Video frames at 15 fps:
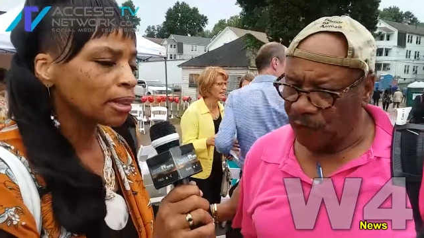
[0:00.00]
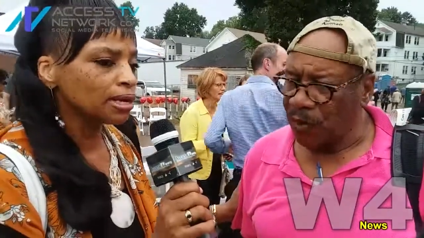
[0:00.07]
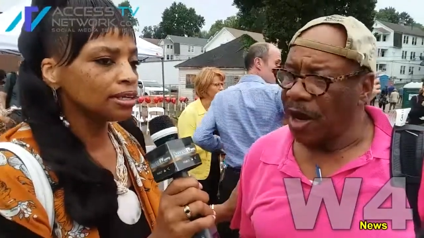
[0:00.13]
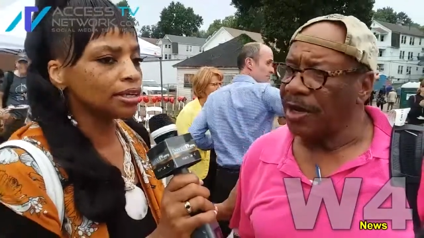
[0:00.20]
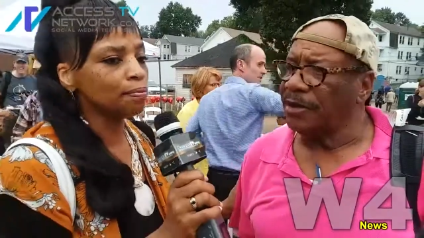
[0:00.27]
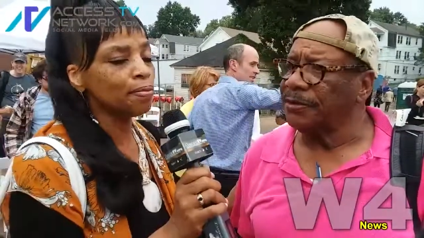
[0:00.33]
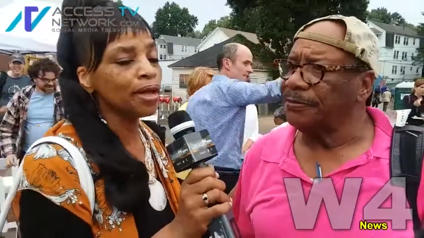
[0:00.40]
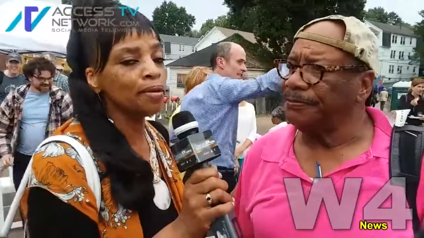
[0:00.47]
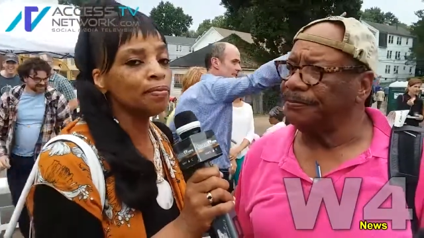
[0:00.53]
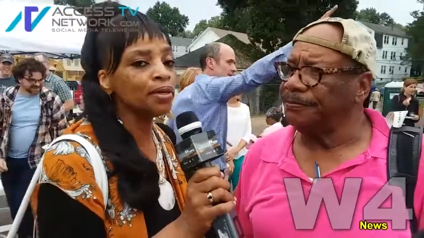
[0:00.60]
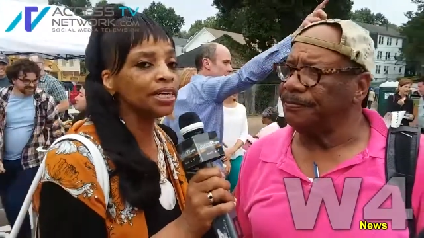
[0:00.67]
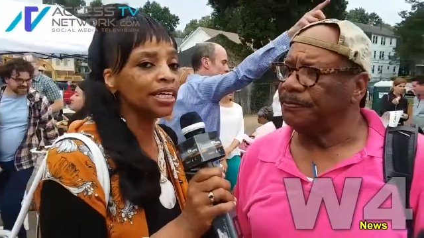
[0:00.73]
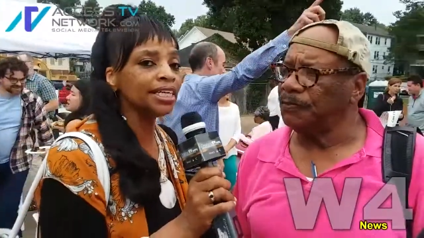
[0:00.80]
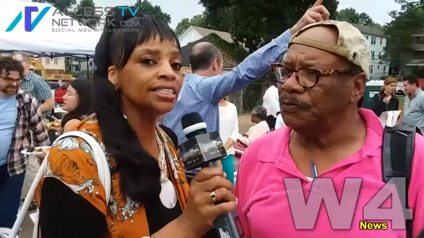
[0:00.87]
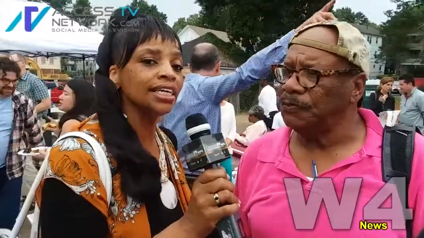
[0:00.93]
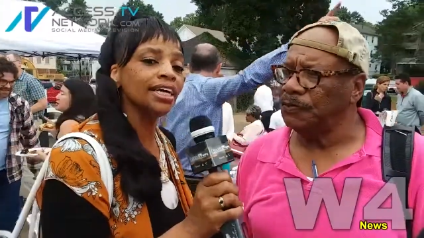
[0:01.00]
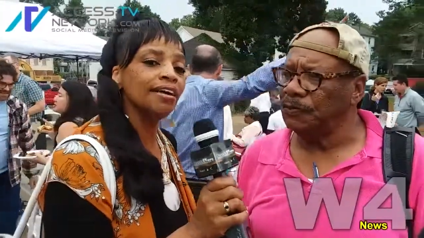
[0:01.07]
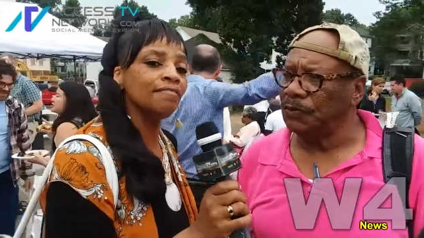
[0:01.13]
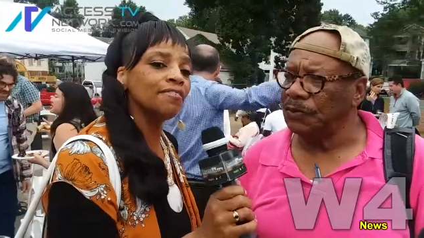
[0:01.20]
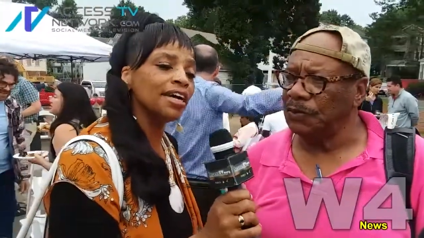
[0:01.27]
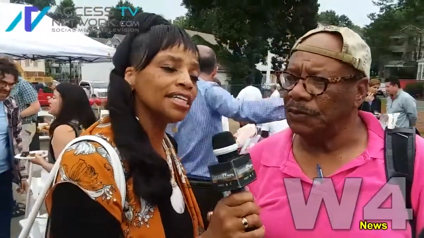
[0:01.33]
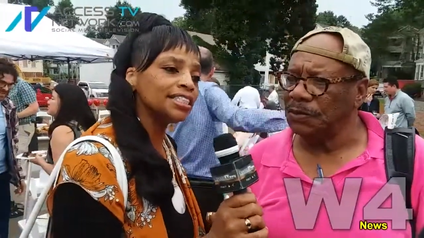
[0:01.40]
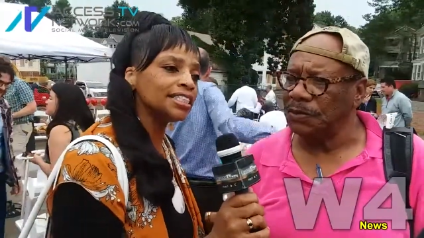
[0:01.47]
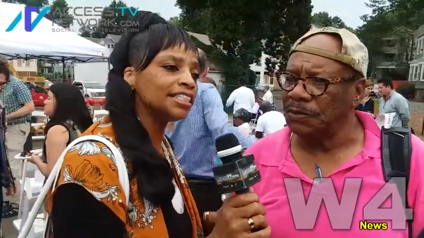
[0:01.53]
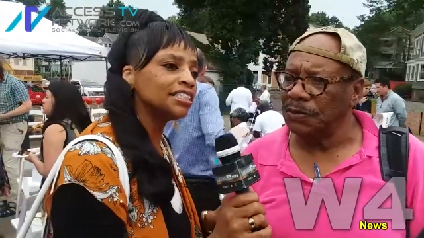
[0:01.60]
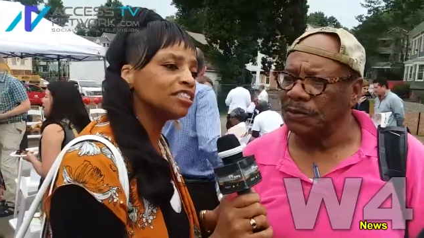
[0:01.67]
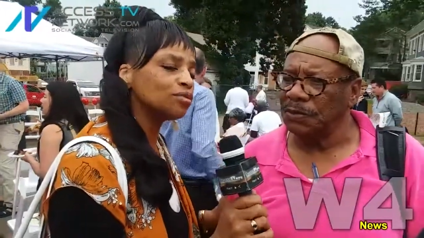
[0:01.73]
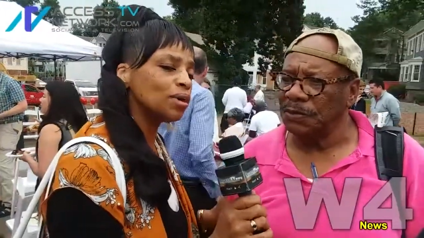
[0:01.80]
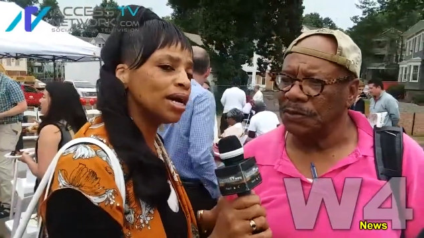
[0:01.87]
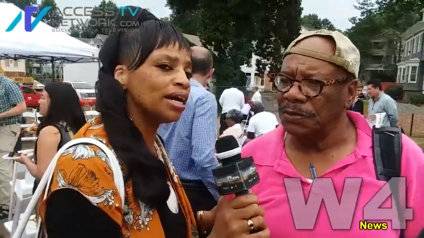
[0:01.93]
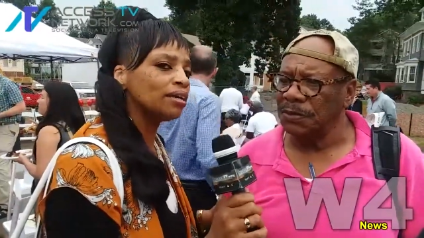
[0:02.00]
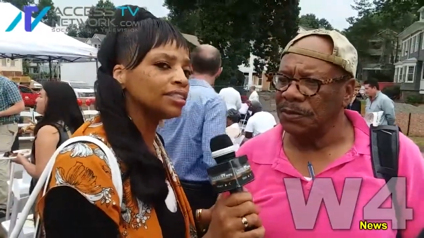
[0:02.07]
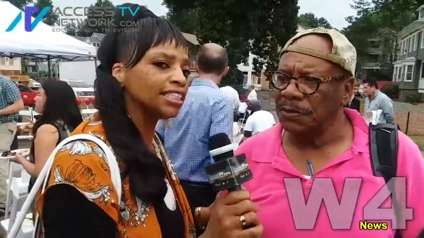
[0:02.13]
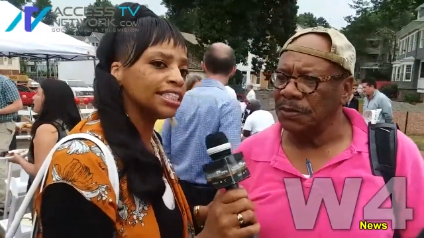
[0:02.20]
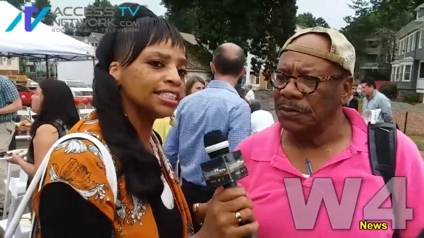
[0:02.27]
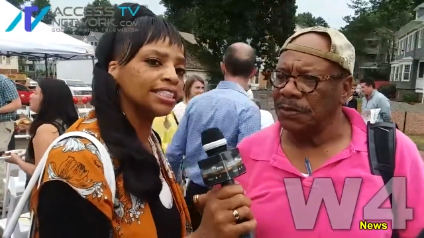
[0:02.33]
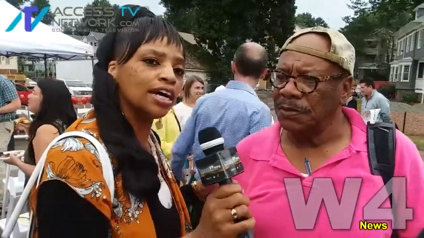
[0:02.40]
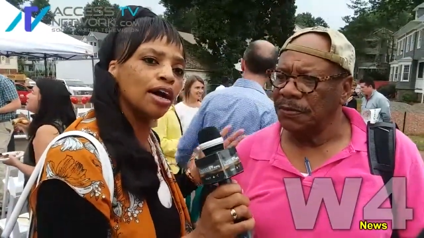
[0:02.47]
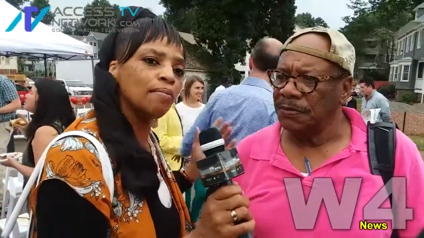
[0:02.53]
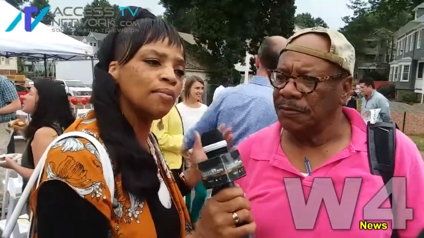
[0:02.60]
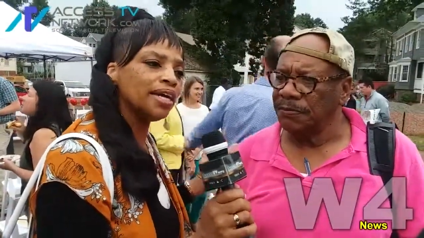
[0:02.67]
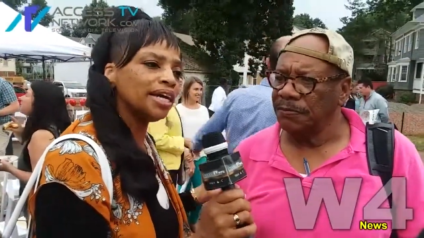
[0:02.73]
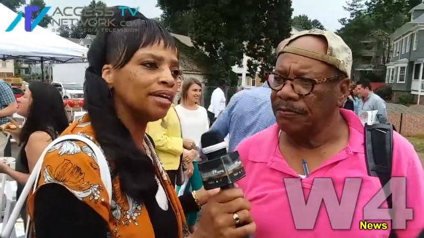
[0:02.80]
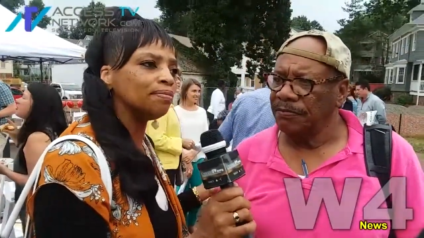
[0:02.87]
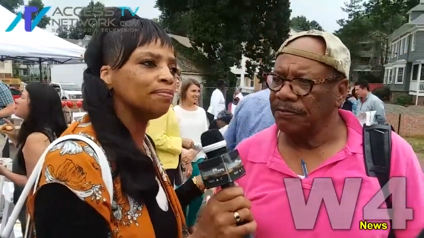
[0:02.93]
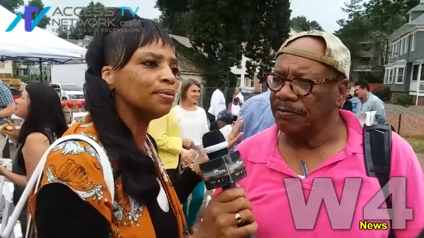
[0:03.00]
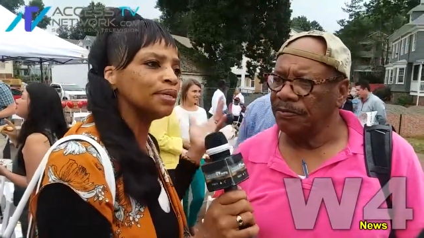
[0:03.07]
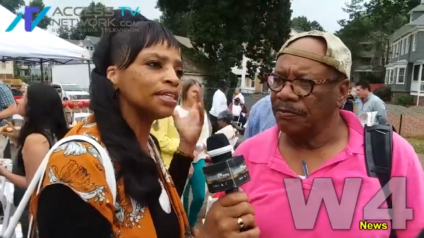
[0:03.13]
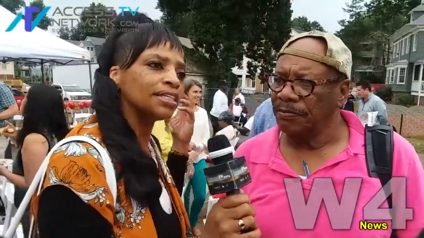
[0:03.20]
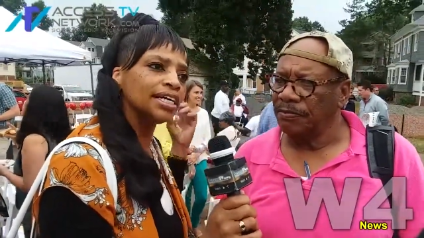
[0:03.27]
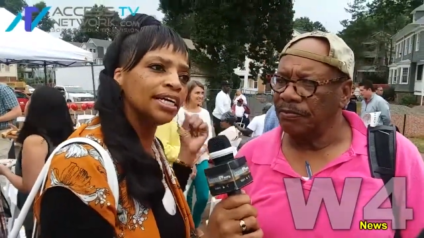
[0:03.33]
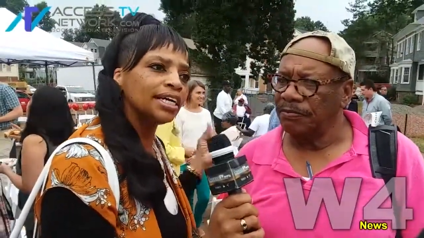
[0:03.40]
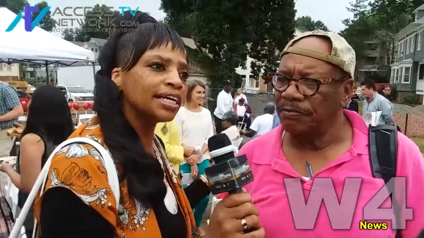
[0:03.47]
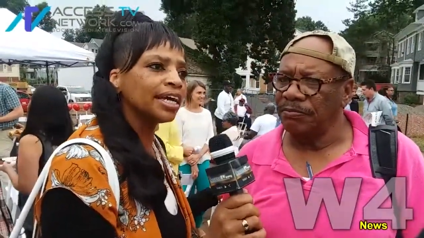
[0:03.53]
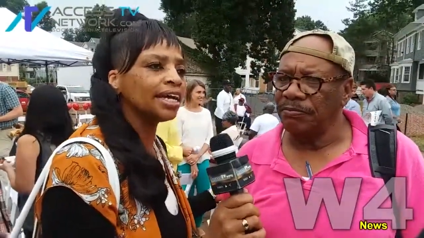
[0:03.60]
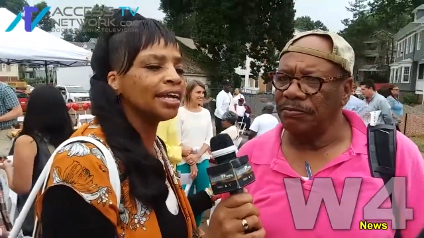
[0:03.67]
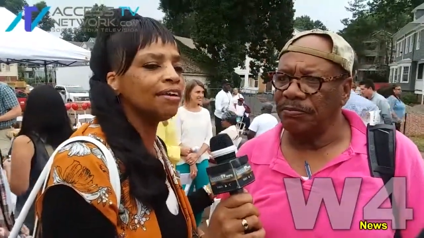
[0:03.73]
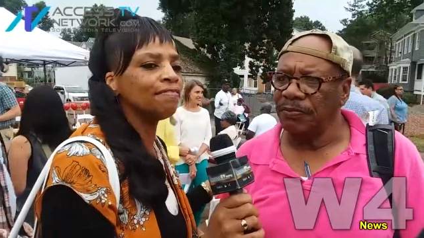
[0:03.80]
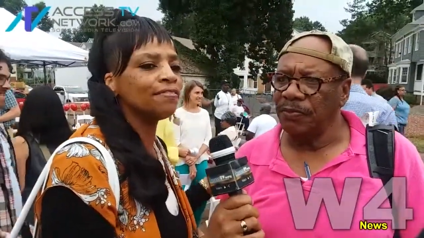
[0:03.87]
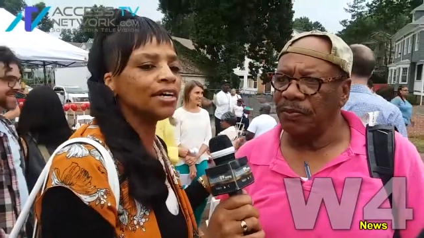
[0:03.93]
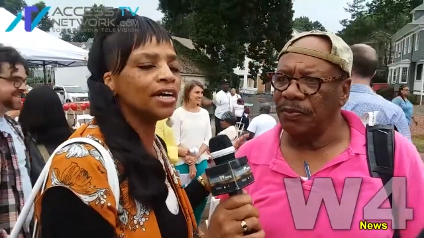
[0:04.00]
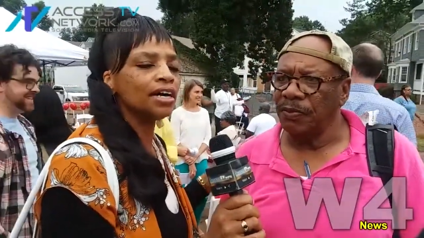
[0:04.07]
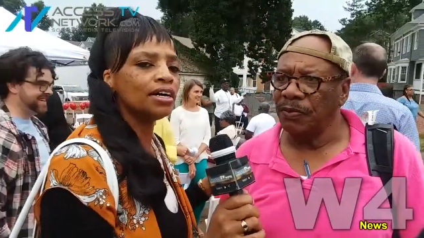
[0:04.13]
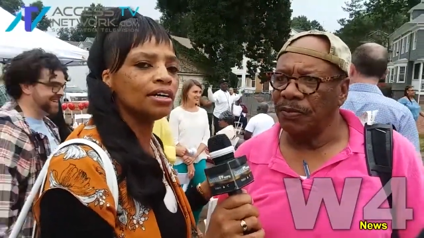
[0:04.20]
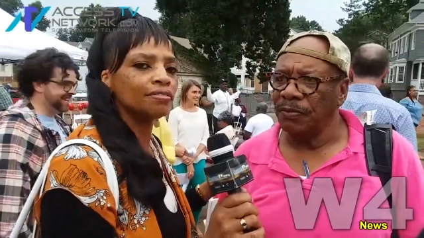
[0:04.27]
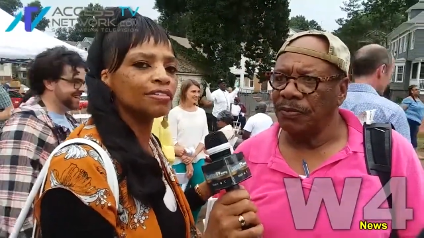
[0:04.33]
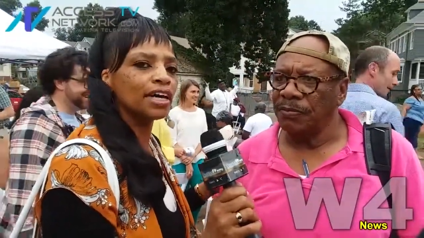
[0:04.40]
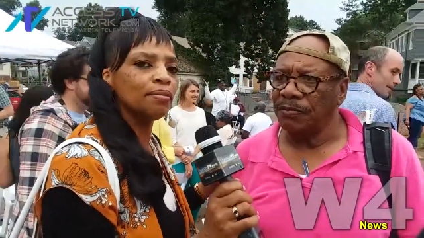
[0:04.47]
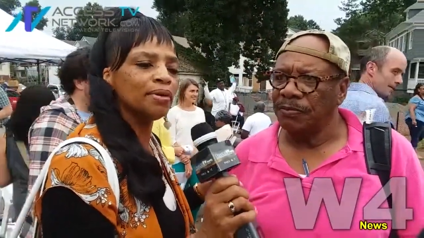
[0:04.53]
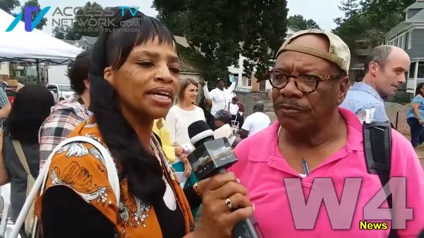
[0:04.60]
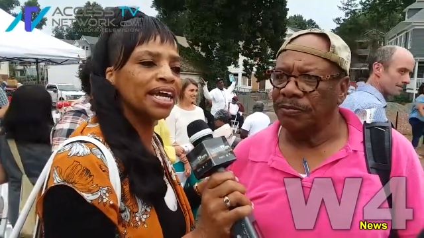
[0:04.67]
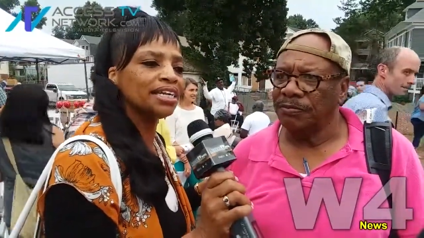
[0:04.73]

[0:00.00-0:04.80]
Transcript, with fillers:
Speaker 1: The people need to invest as well. Just come in, put, get involved, come and get a